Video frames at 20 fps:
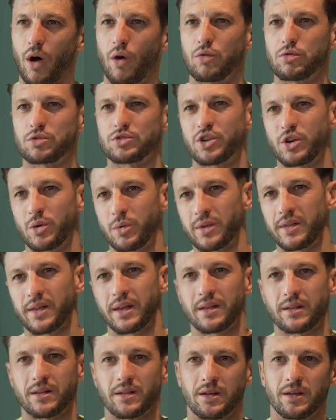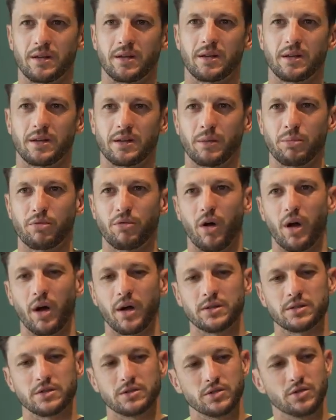culture within the
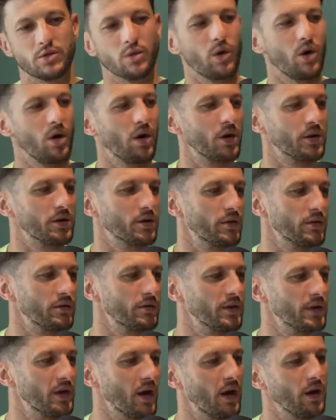Brighton squad of,